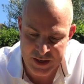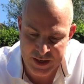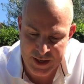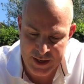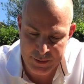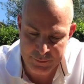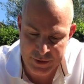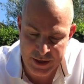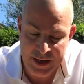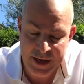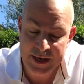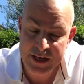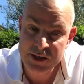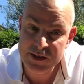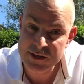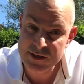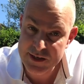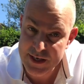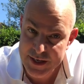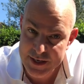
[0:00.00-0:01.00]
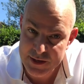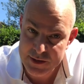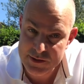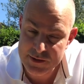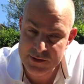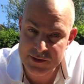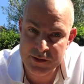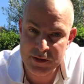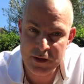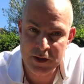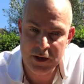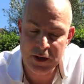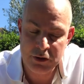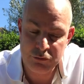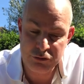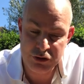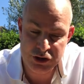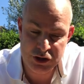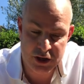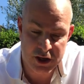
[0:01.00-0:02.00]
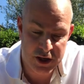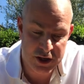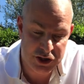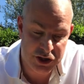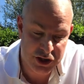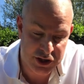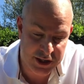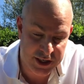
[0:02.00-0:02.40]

Um, at age six, research